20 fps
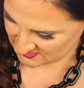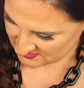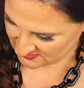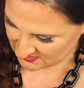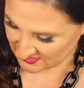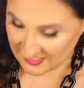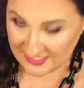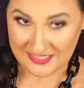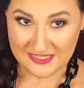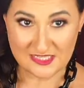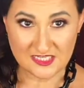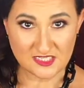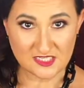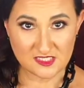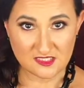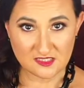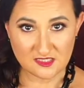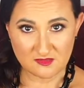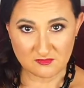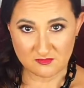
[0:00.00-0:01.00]

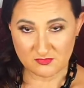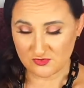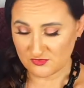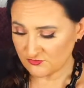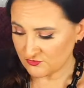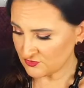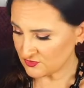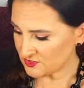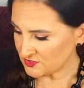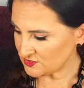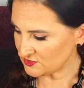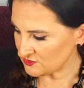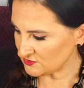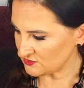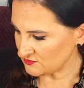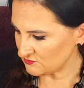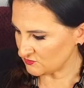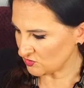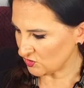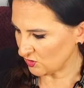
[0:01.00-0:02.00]
Unlucky number for
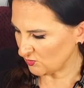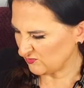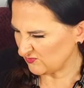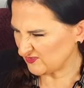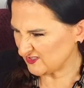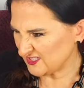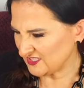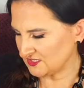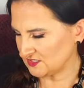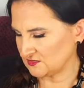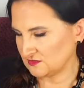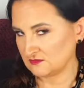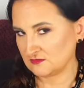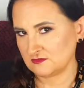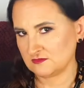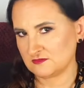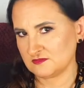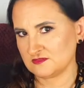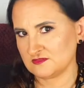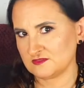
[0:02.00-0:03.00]
some. Hopefully
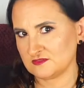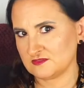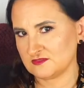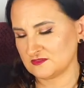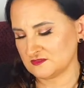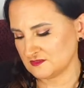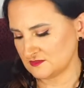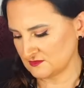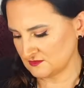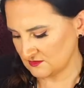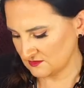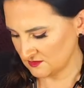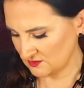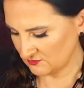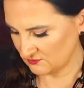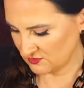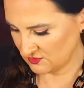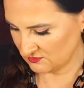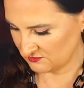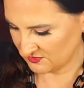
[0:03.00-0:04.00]
it
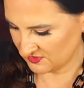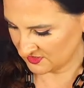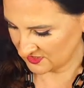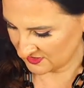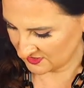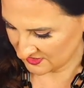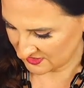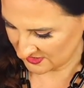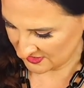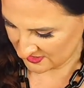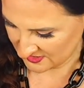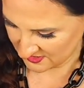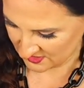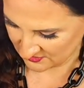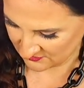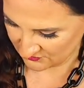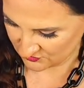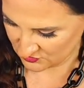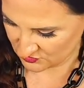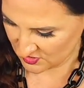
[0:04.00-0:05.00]
won't be that unlucky
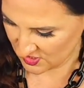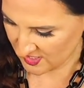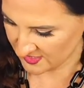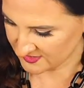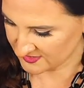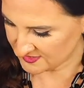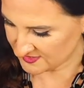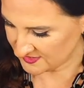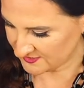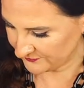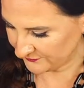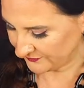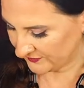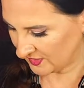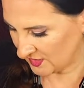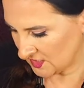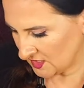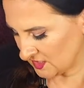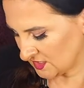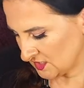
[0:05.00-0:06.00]
for us.
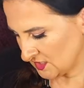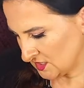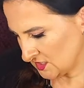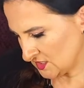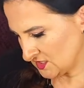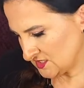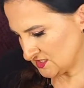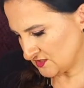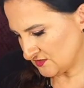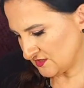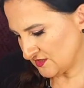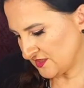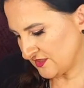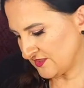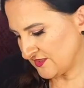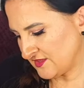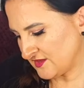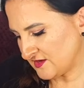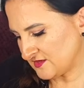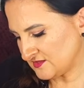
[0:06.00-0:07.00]
So the
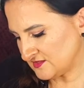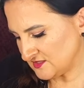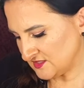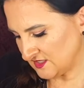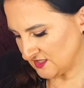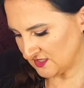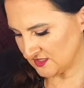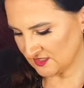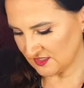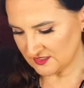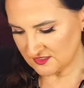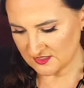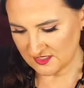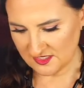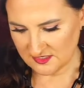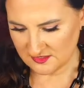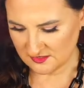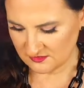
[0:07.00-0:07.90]
13, another